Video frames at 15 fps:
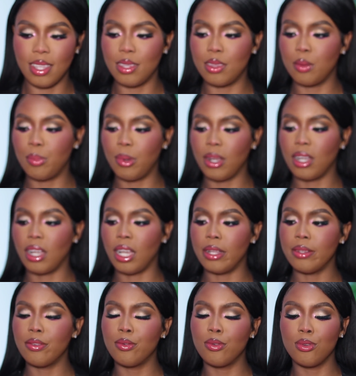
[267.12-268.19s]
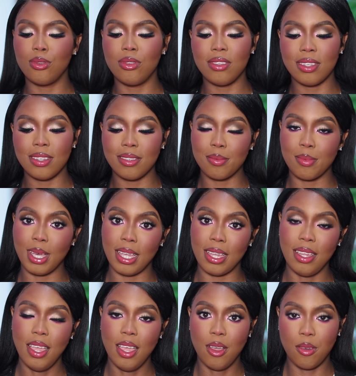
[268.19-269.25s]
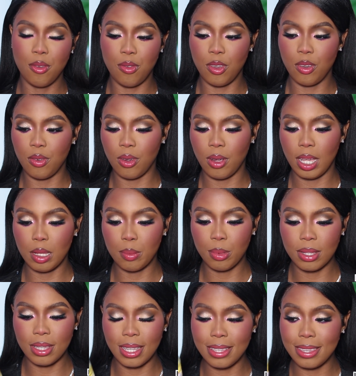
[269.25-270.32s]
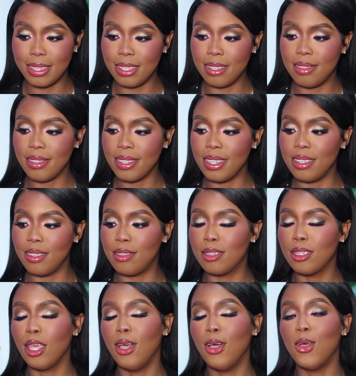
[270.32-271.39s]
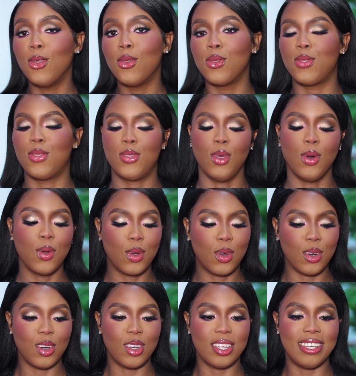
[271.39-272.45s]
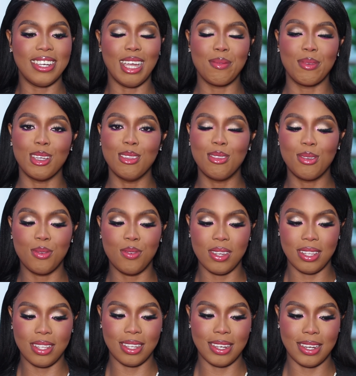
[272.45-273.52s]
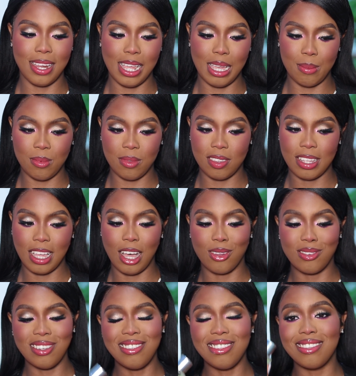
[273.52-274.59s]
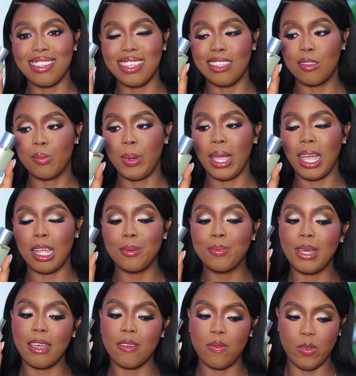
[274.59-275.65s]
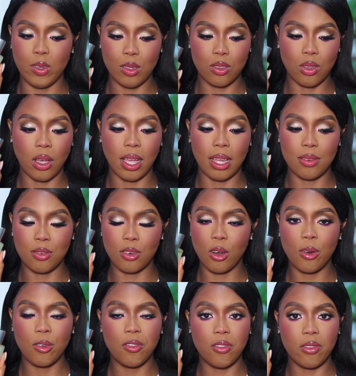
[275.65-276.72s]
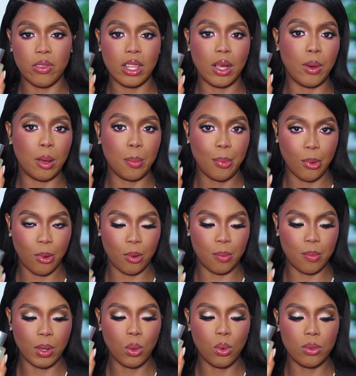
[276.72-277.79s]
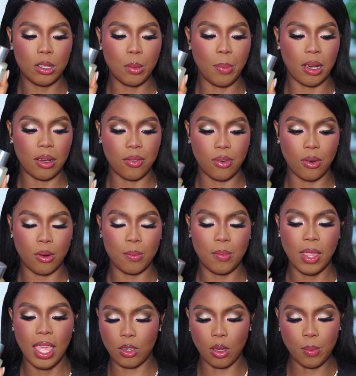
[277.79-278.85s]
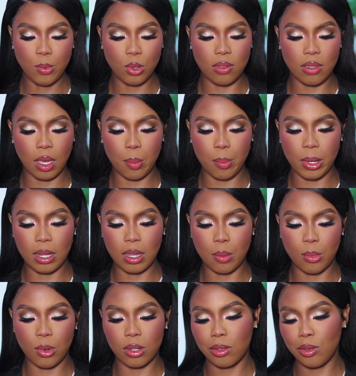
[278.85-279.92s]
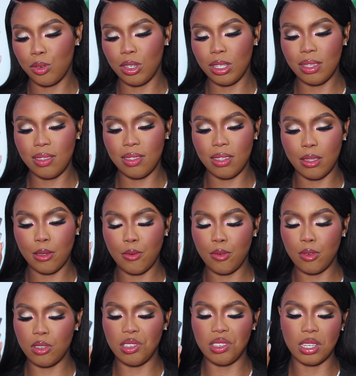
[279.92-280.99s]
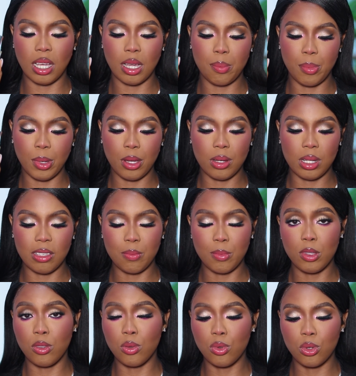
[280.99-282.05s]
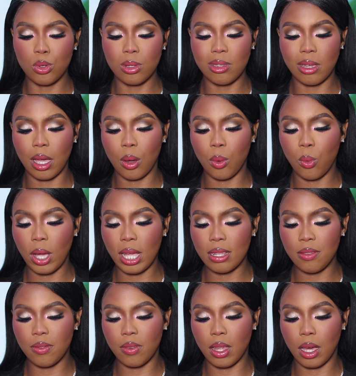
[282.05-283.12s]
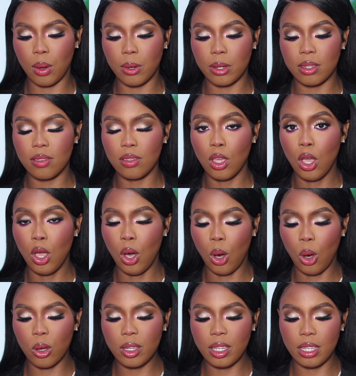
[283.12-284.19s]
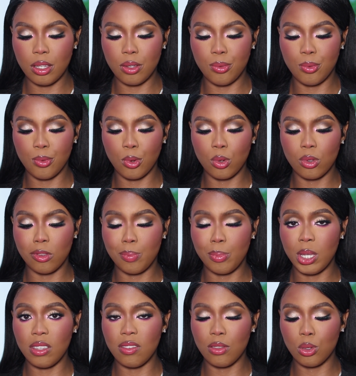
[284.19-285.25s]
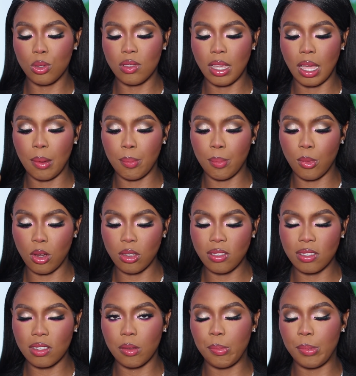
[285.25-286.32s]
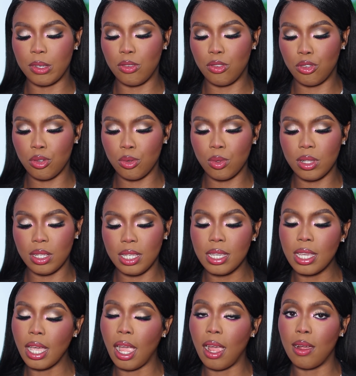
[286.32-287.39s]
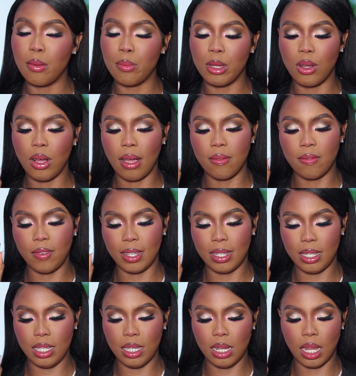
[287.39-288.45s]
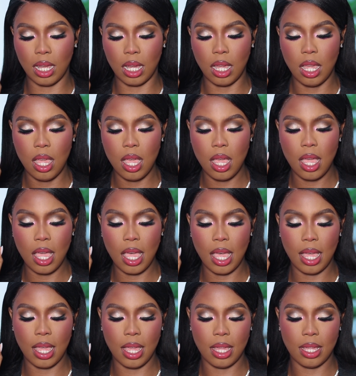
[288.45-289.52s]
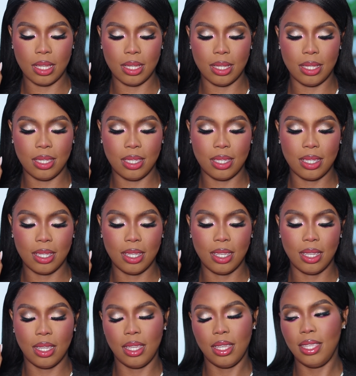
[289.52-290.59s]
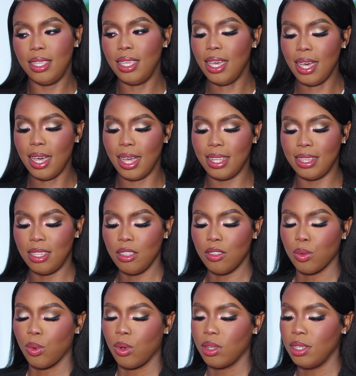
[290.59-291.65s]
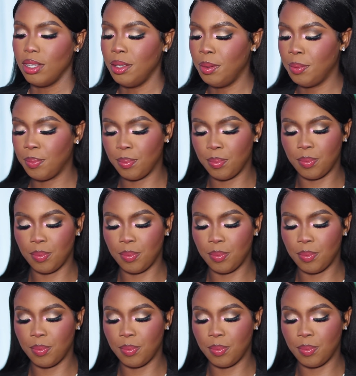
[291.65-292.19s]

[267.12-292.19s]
said, the Barakat Rouge is my favorite, but then this is so good. I'm going to read the names now. This is inspired by Victor and Rolf Flower Bomb Eau de Parfum. Top notes are bergamot, green tea, freesia, berries. Middle notes are white flowers, orchid, rose. Base notes are musk, patchouli, caramel, and vanilla. And yeah, this one